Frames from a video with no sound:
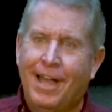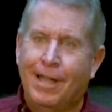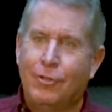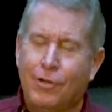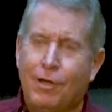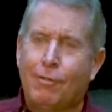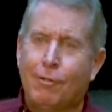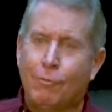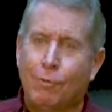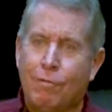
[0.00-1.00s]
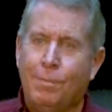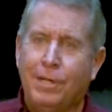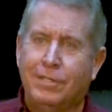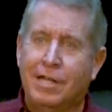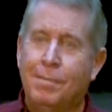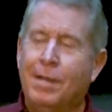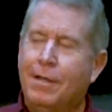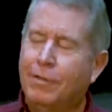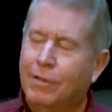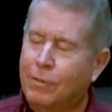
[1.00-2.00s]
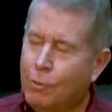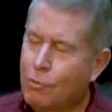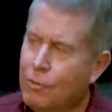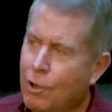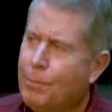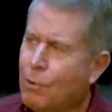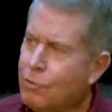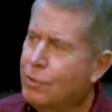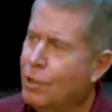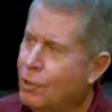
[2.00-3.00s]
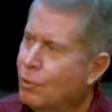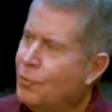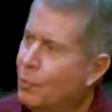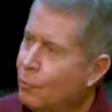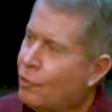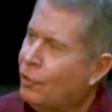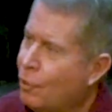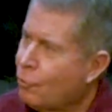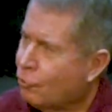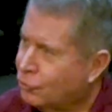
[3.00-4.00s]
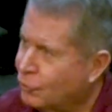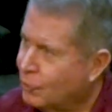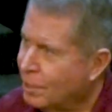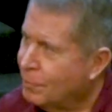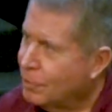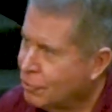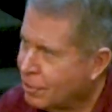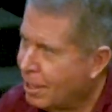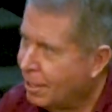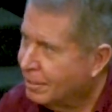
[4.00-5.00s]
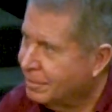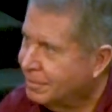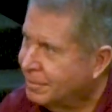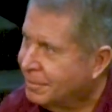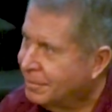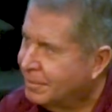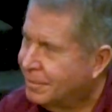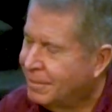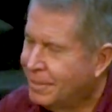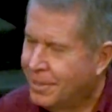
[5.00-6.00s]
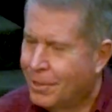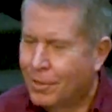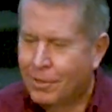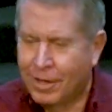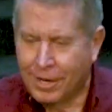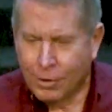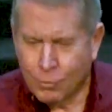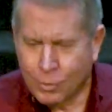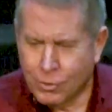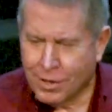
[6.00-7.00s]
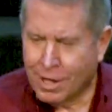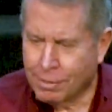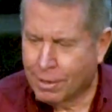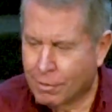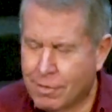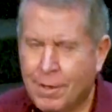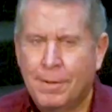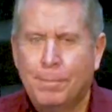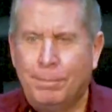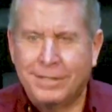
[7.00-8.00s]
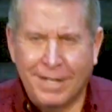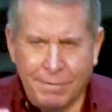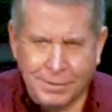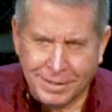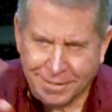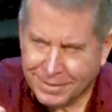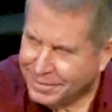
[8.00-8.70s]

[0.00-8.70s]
And Jesus would speak to him. There is no person on earth that was closer to him than John. And here's what John says Beloved,